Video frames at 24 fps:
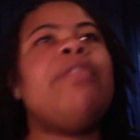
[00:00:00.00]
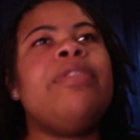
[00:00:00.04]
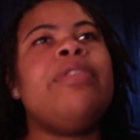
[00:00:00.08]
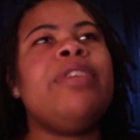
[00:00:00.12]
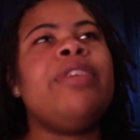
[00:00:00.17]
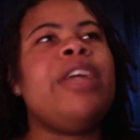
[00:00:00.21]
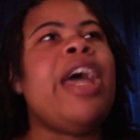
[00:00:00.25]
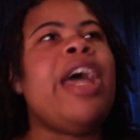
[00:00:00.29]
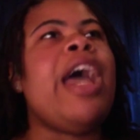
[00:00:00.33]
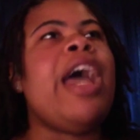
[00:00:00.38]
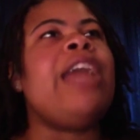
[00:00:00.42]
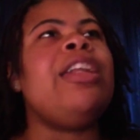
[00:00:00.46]

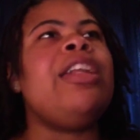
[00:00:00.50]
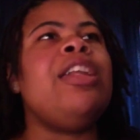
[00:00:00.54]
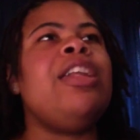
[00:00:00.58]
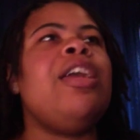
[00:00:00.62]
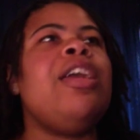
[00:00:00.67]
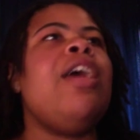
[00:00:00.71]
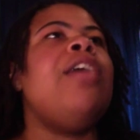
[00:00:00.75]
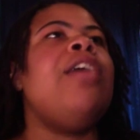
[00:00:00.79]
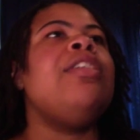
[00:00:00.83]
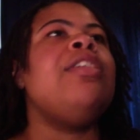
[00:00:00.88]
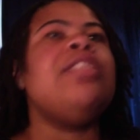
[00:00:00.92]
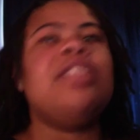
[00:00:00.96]
forgotten and
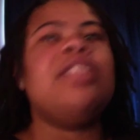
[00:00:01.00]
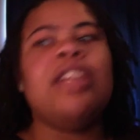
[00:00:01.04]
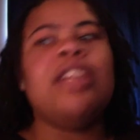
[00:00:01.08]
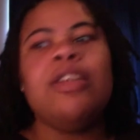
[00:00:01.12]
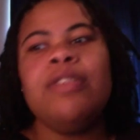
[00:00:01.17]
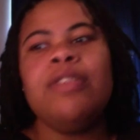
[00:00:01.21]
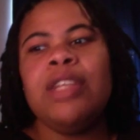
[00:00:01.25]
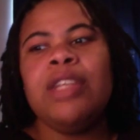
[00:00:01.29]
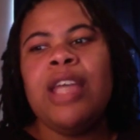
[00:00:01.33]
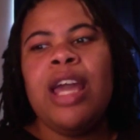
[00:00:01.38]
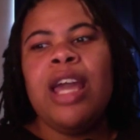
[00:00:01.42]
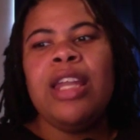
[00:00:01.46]
all this
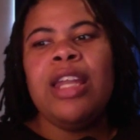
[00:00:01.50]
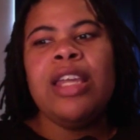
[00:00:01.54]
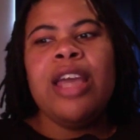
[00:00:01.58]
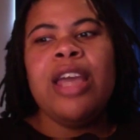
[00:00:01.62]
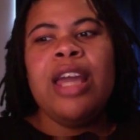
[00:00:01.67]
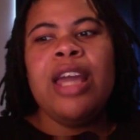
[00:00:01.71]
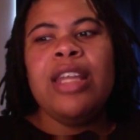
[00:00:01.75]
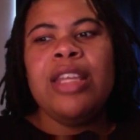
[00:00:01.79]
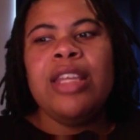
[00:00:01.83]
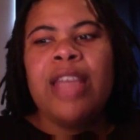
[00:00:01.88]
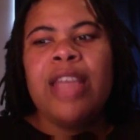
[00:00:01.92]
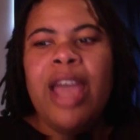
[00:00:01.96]
stuff and yada
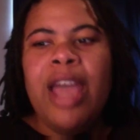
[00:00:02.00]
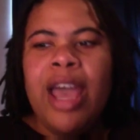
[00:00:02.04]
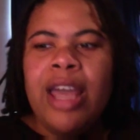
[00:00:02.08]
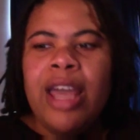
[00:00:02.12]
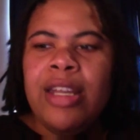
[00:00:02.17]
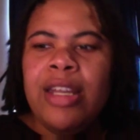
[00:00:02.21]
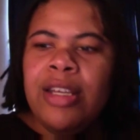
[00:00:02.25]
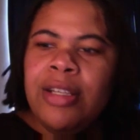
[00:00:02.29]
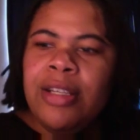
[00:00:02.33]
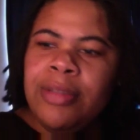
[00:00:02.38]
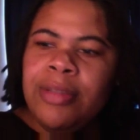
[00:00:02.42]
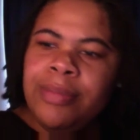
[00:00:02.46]
yada
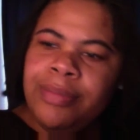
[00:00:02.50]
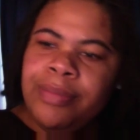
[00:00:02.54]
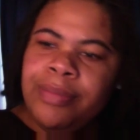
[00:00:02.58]
yada.